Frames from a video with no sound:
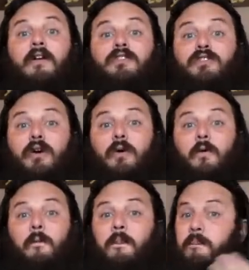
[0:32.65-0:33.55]

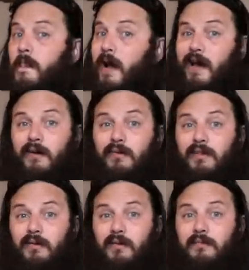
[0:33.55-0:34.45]
So I don't
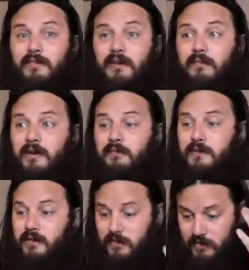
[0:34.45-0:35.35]
really know what I'm talking about
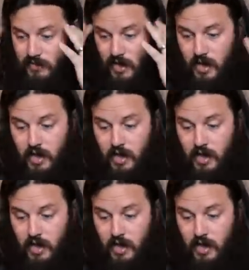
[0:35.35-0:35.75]
because